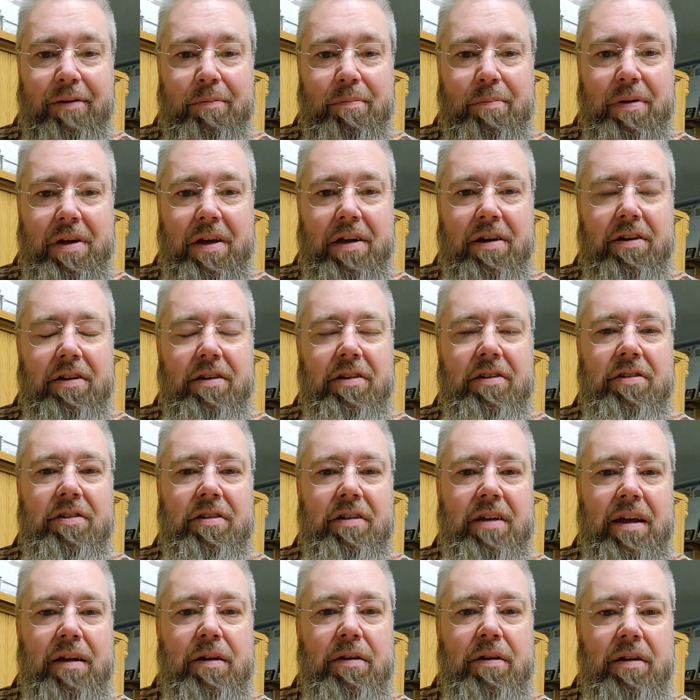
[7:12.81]
because
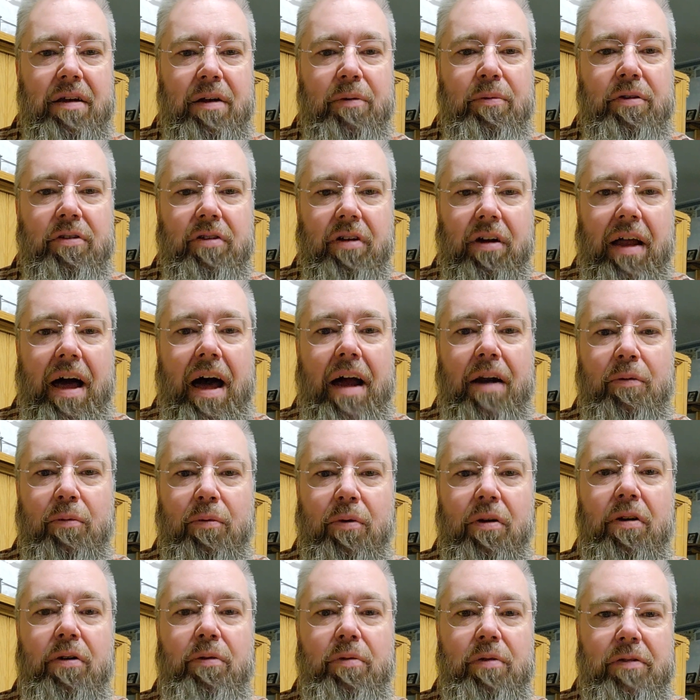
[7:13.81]
it was a lot of work.